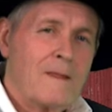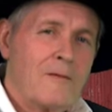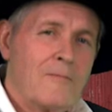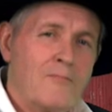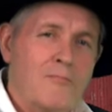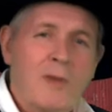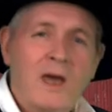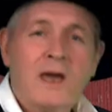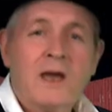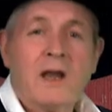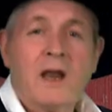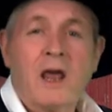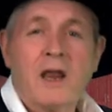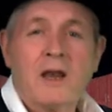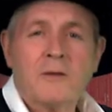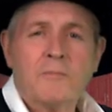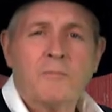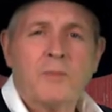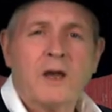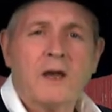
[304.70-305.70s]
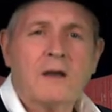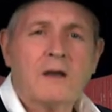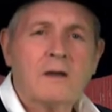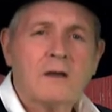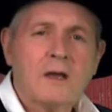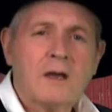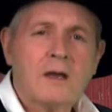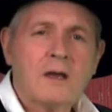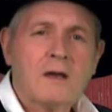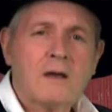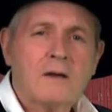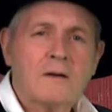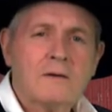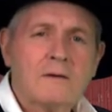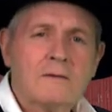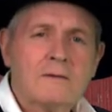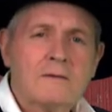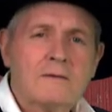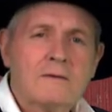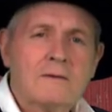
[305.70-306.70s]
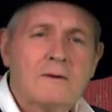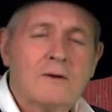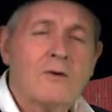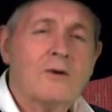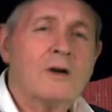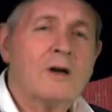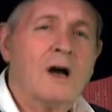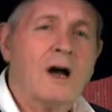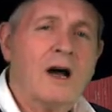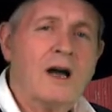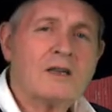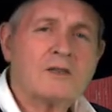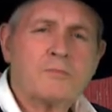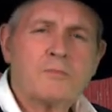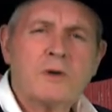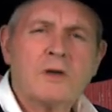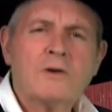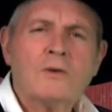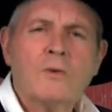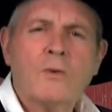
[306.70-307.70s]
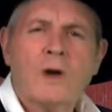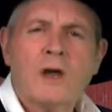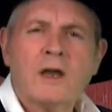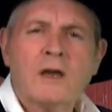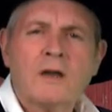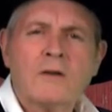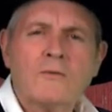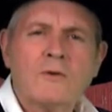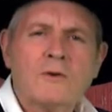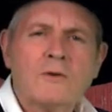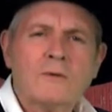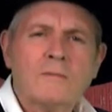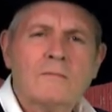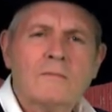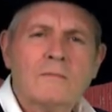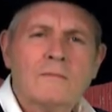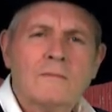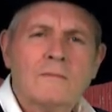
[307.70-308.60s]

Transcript: met at a picnic or a hospital waiting room,